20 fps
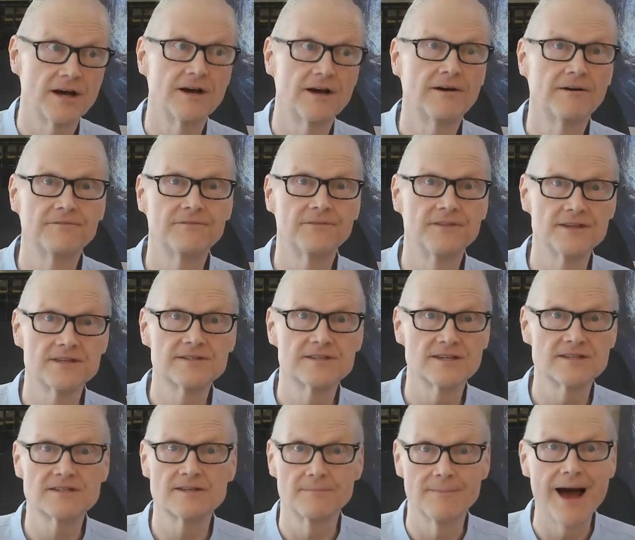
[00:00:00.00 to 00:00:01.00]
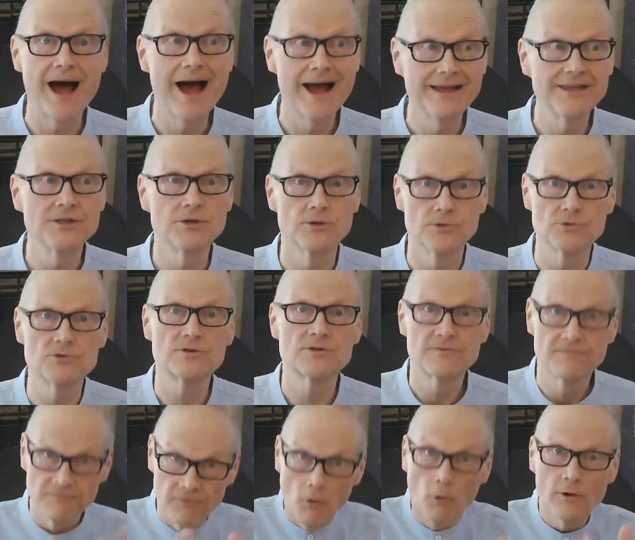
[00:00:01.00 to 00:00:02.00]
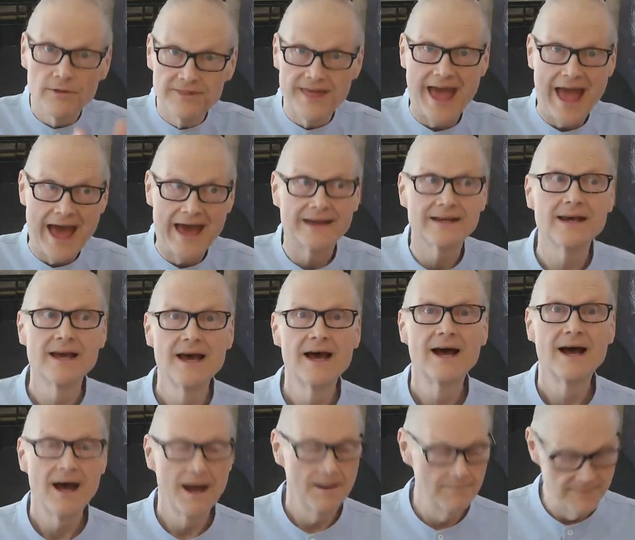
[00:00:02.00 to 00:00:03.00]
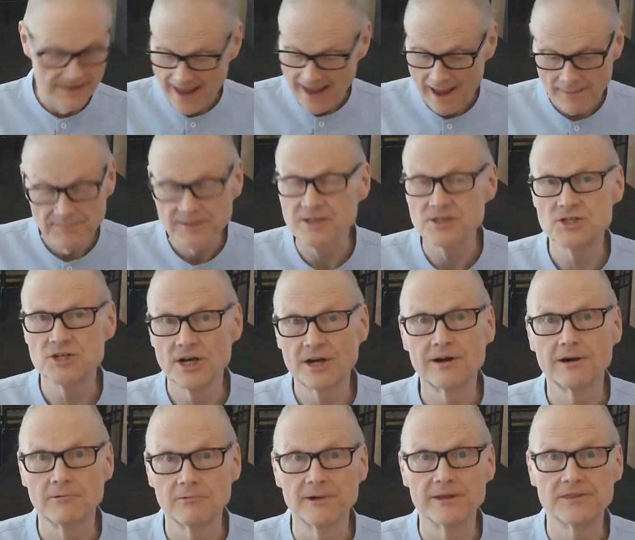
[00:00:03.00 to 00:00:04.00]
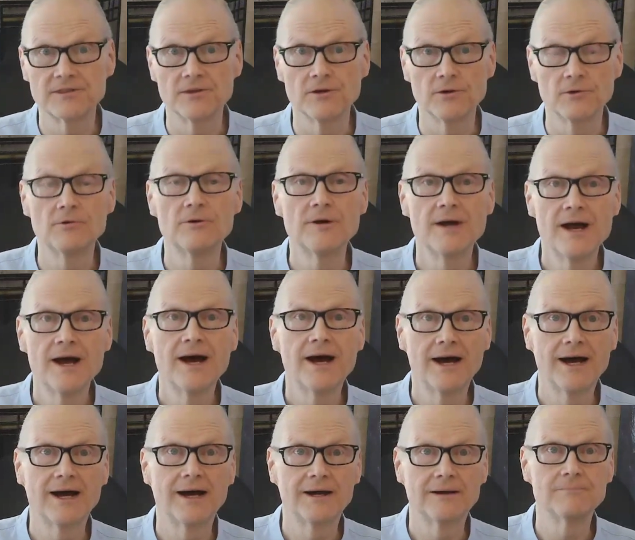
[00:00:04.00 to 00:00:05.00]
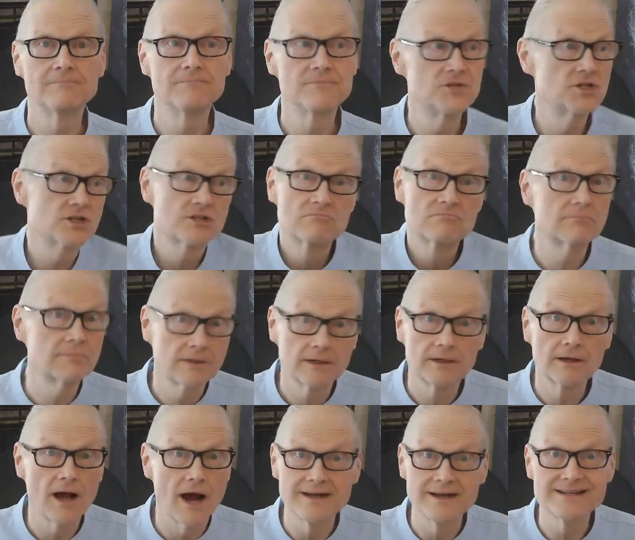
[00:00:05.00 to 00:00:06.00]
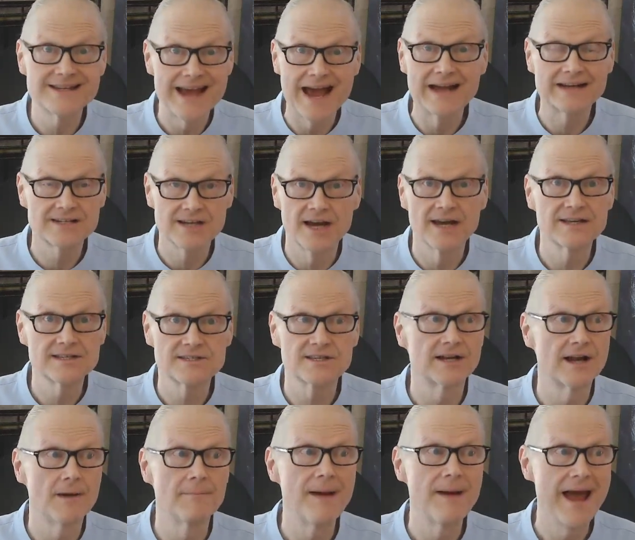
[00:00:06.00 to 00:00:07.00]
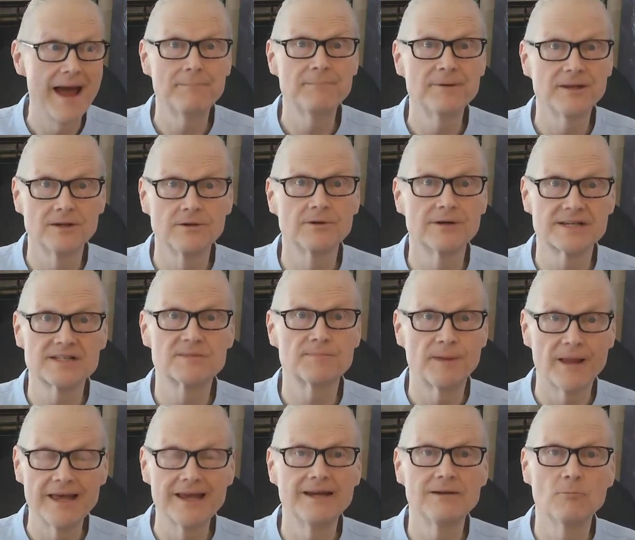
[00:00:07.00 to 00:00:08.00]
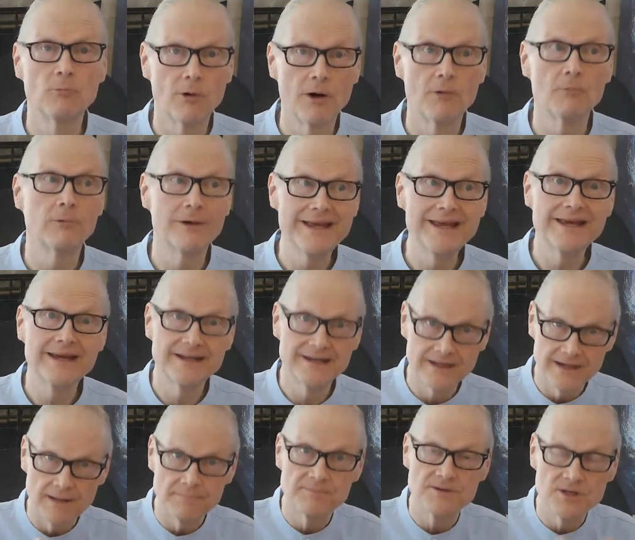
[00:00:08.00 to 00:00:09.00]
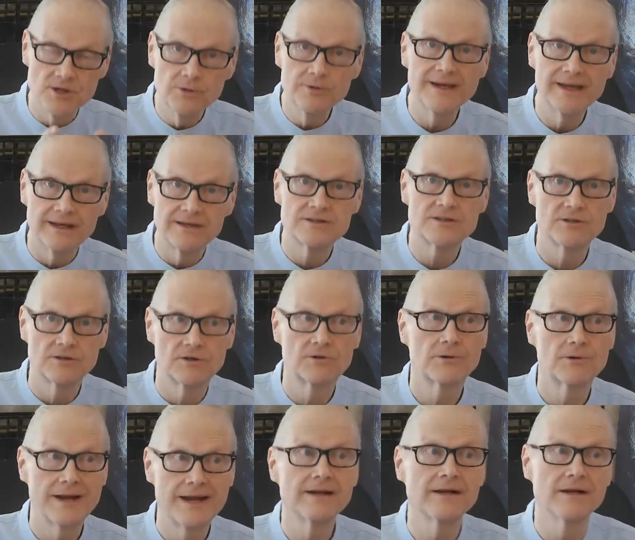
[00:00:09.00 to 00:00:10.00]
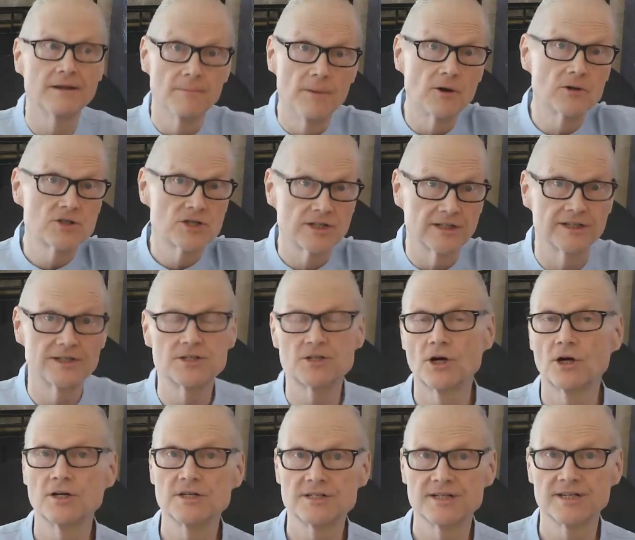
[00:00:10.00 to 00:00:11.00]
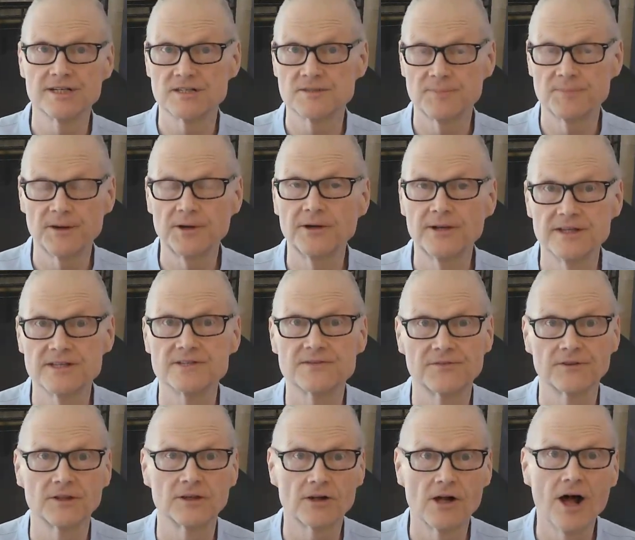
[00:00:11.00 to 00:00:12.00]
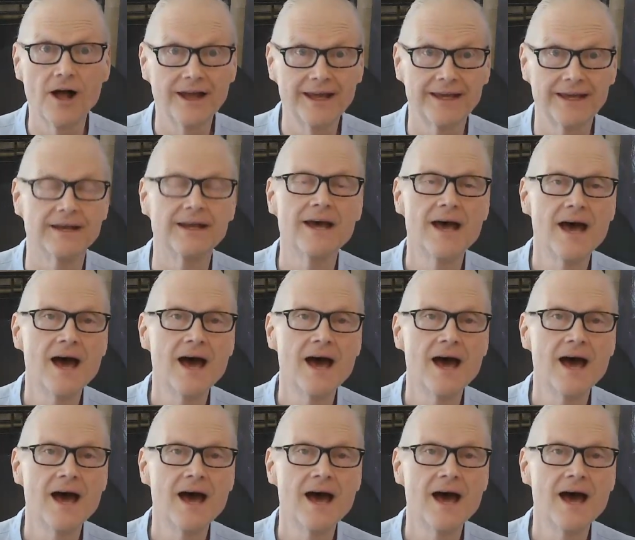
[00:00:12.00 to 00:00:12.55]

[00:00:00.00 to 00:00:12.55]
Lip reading: of the system I used for that, I'd be happy to share it with you. Just contact us and I'm happy to explain what we ended up doing to create an emotionally charged experience for the client.